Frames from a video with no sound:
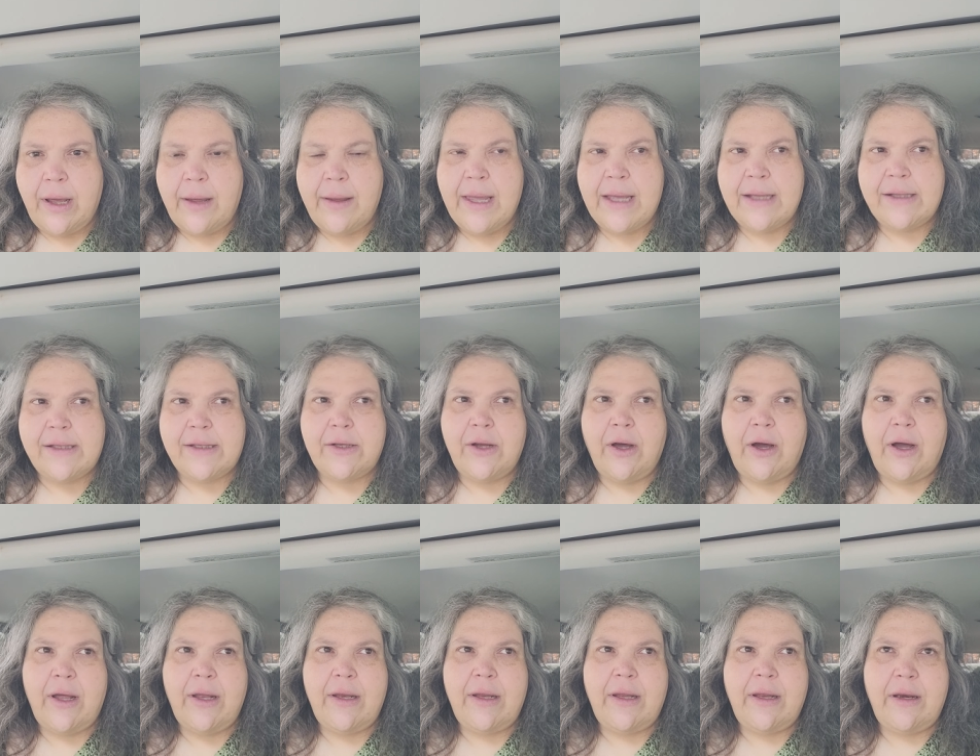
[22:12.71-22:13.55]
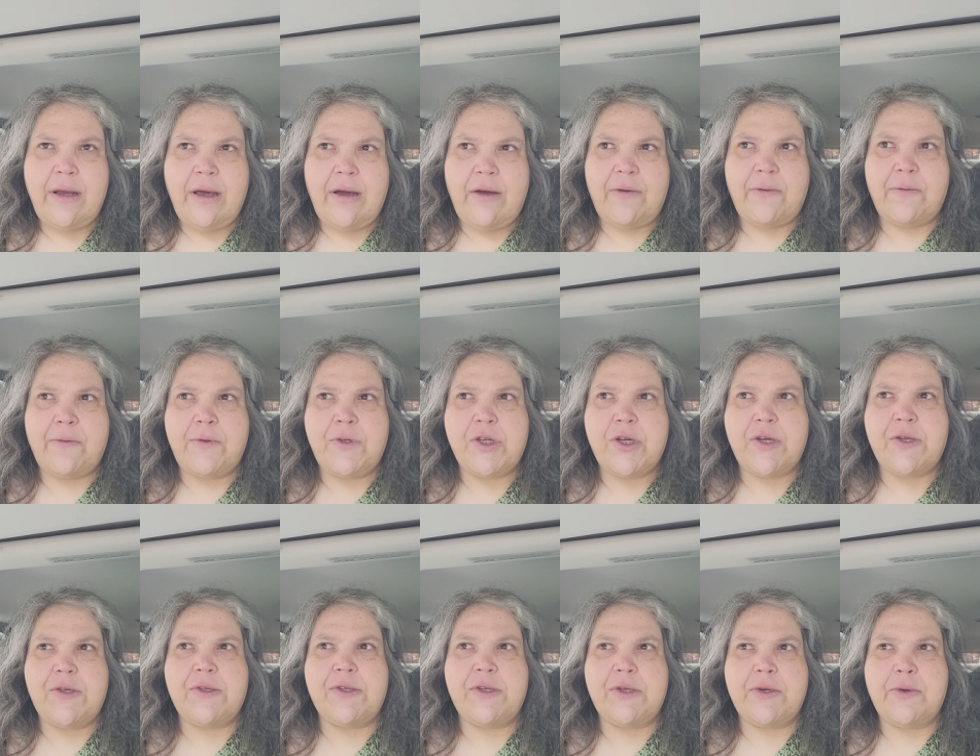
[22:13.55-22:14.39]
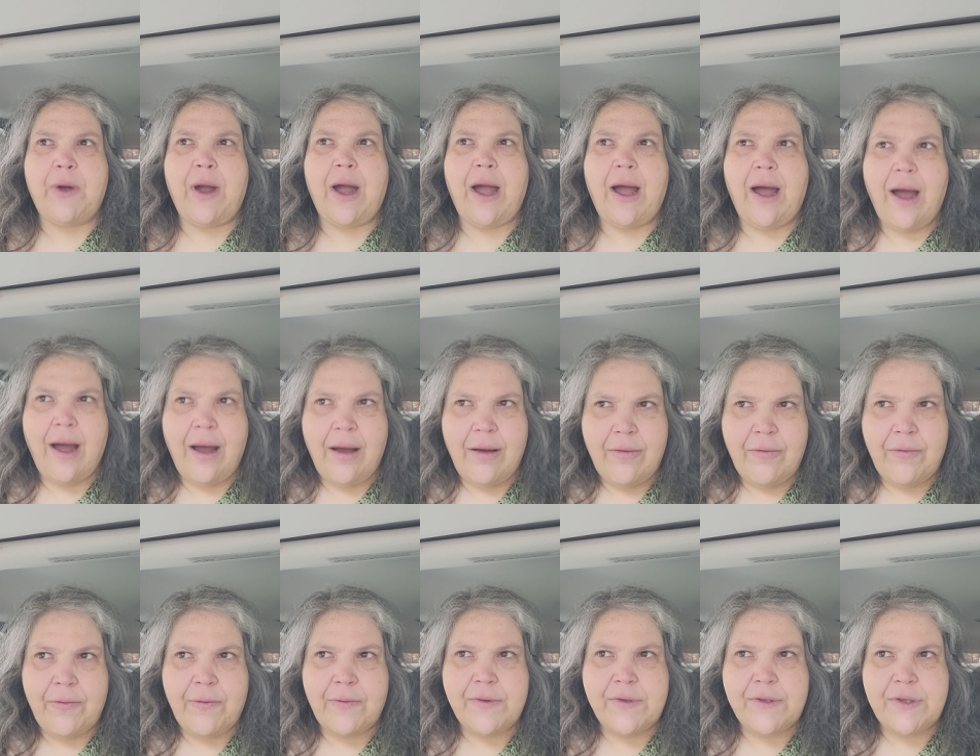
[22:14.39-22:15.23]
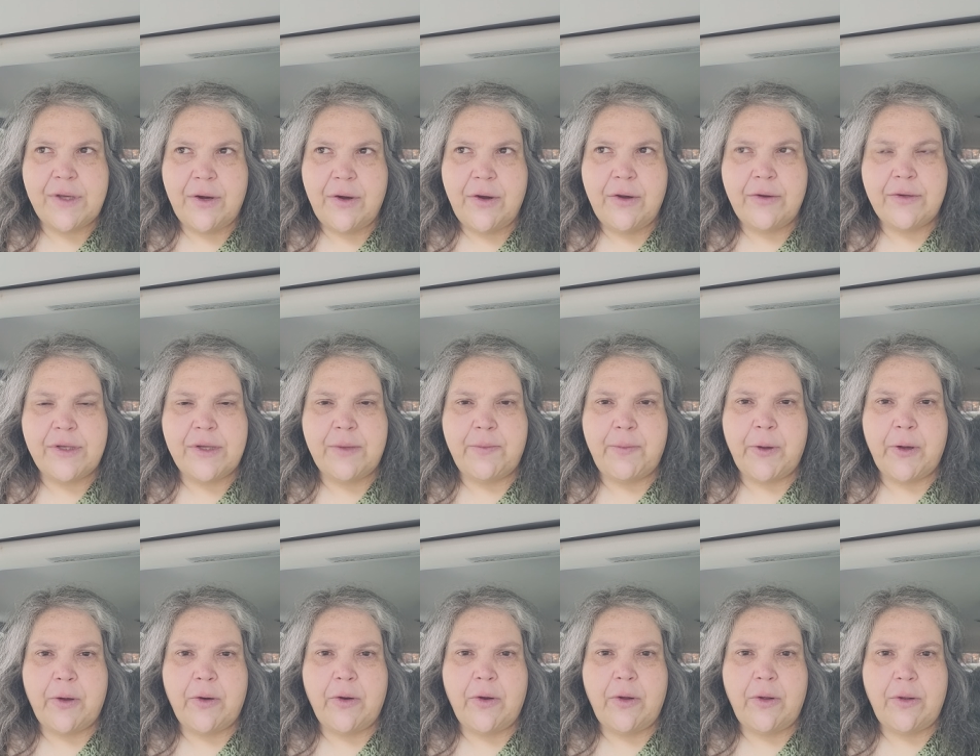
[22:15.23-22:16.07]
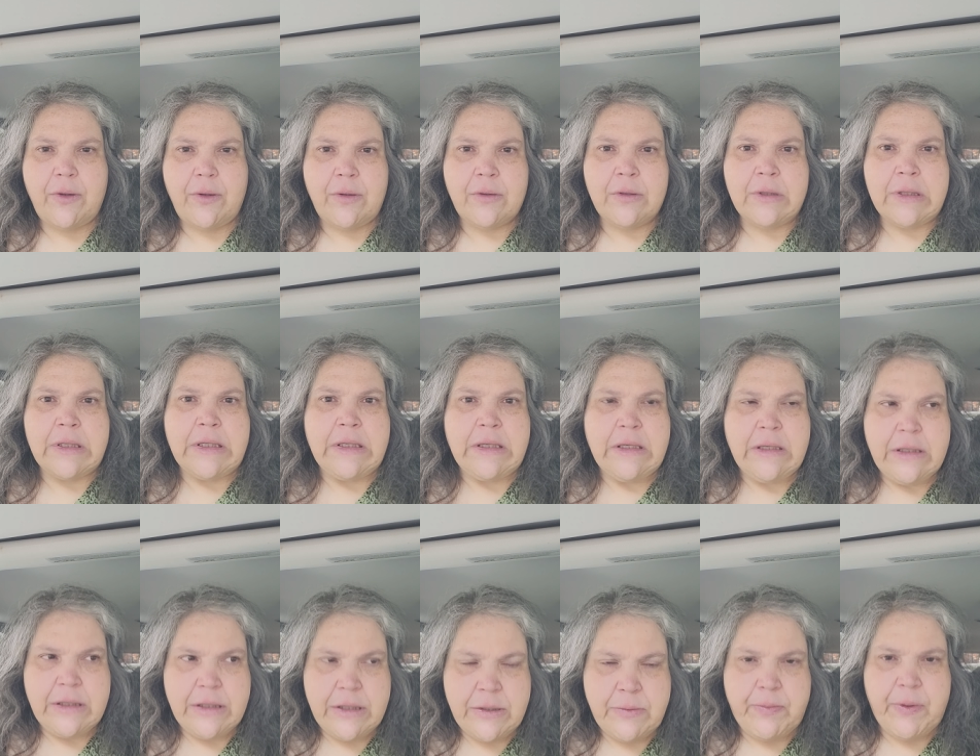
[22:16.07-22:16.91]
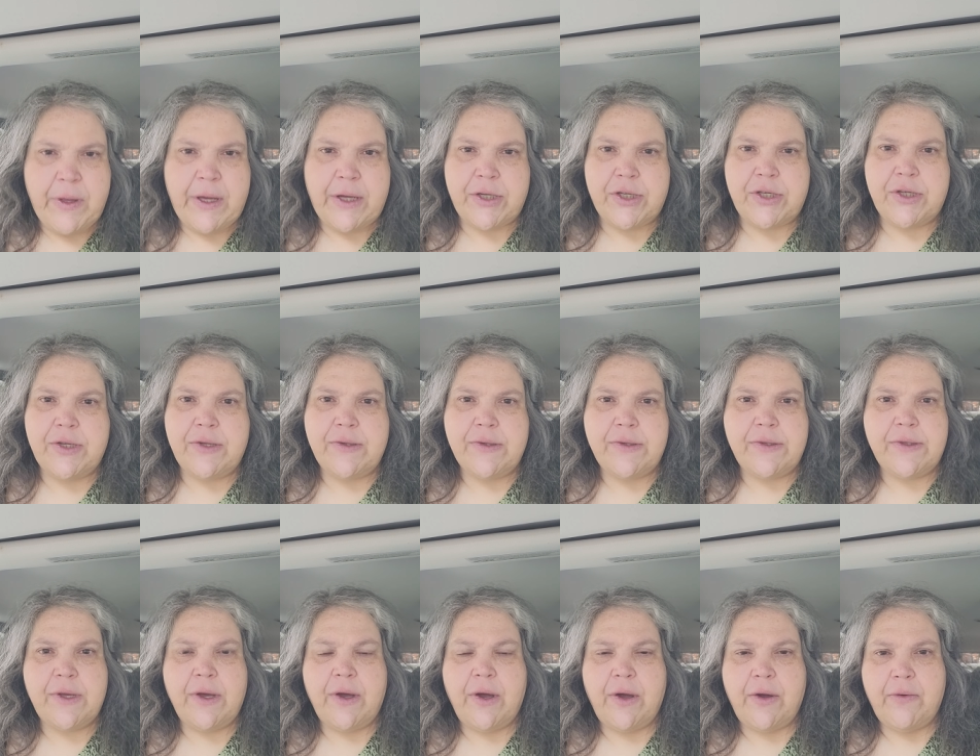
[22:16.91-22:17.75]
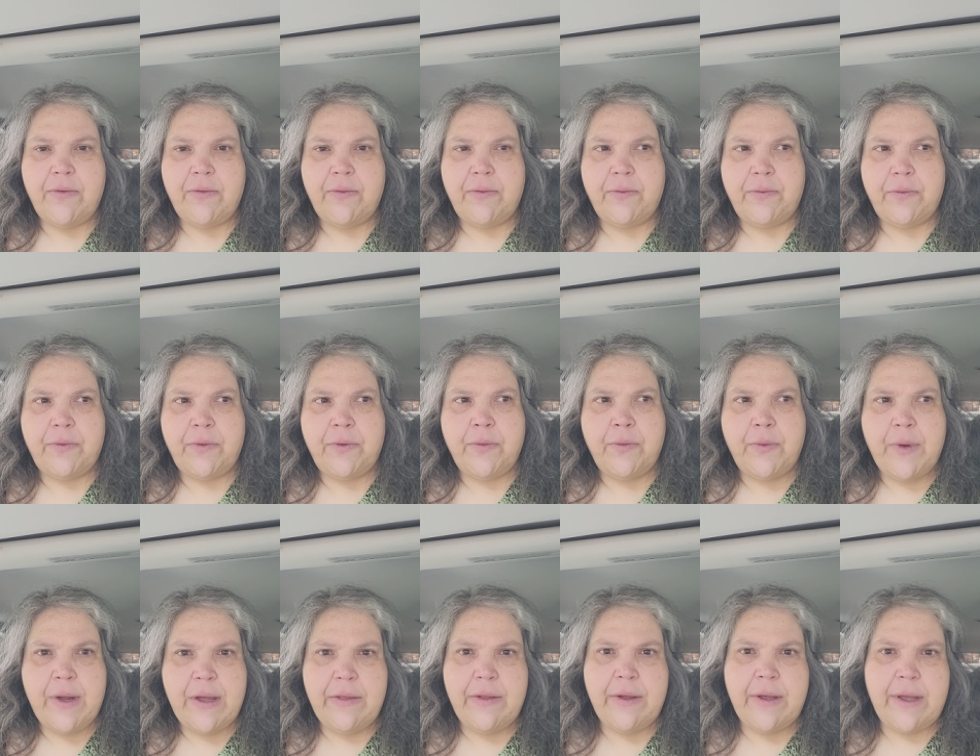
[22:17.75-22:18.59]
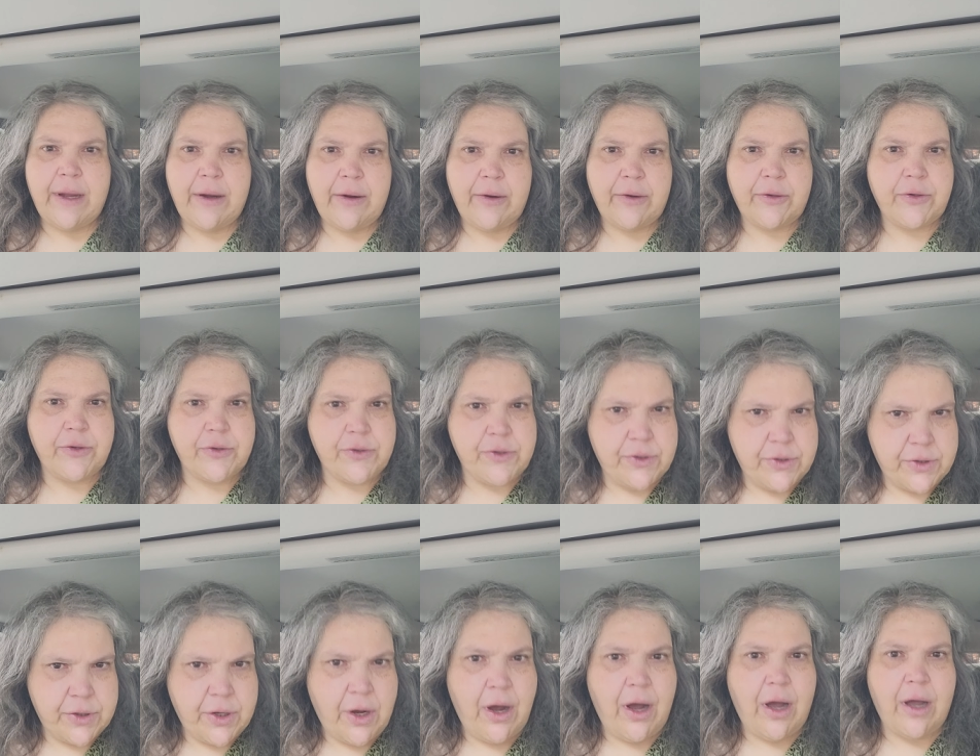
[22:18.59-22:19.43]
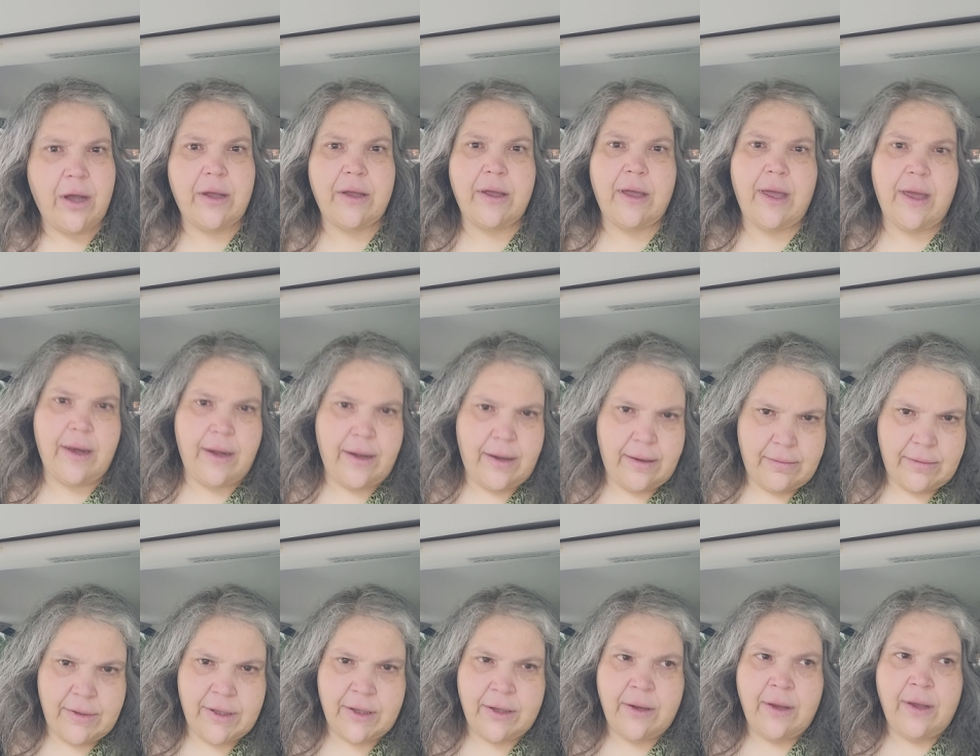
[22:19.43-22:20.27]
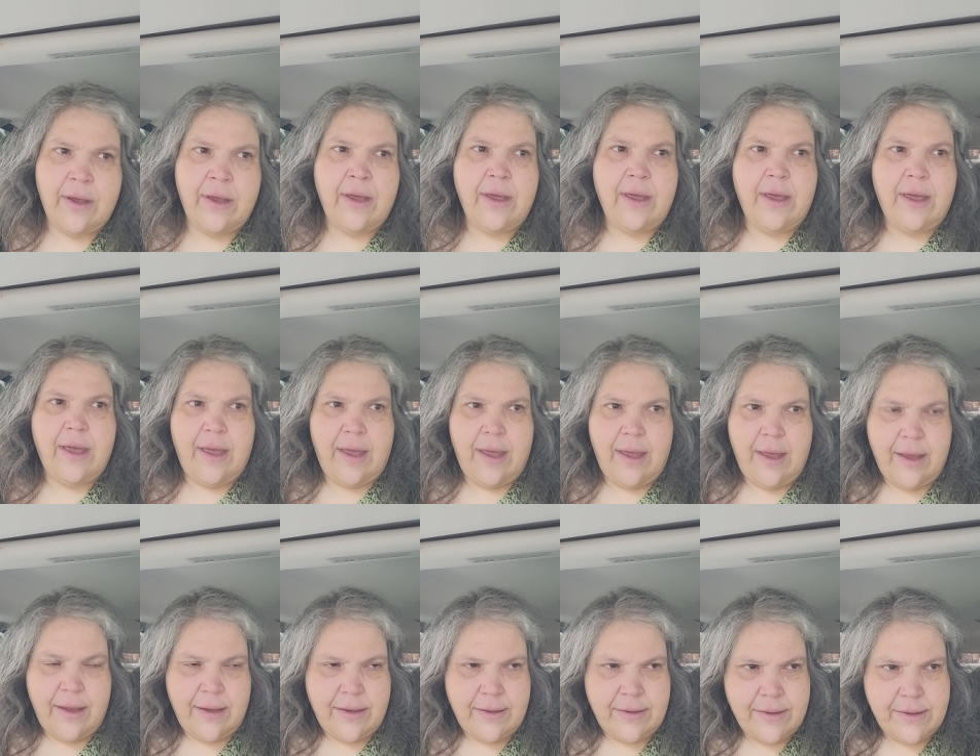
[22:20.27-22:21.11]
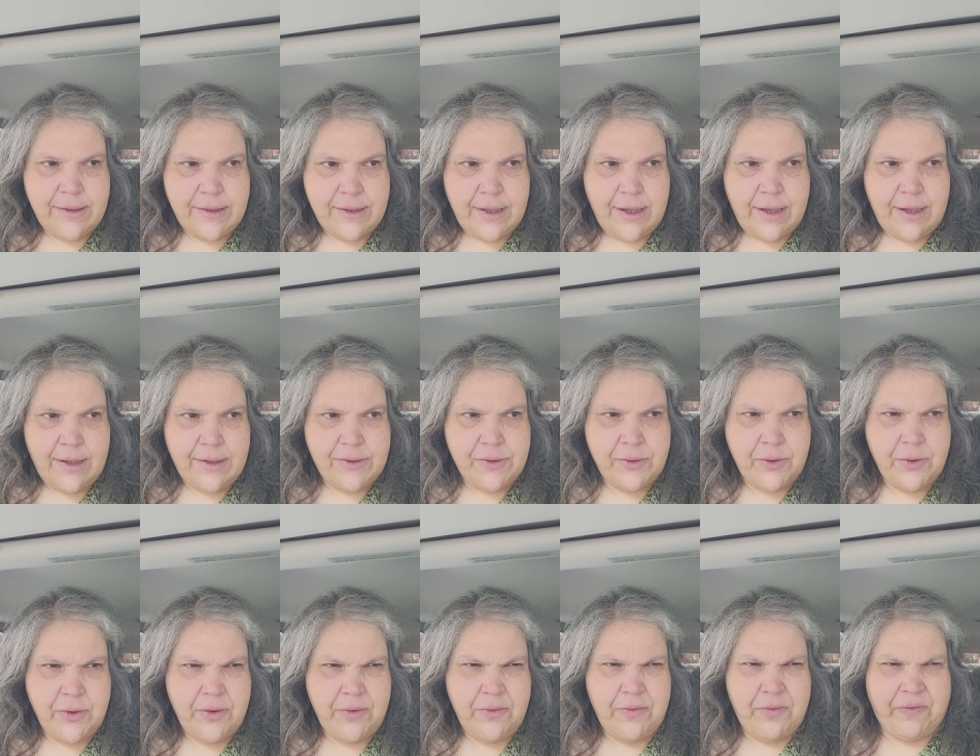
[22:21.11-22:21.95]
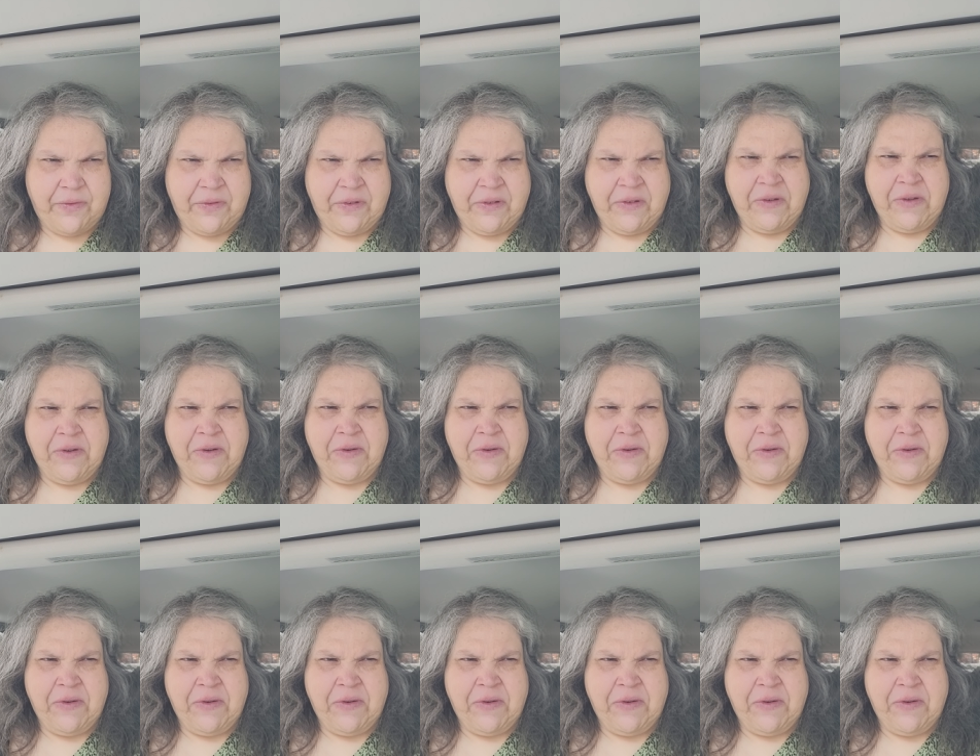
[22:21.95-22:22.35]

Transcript: Uh, it's not enough just to have stereotypical depictions of the way the characters talk and and a sort of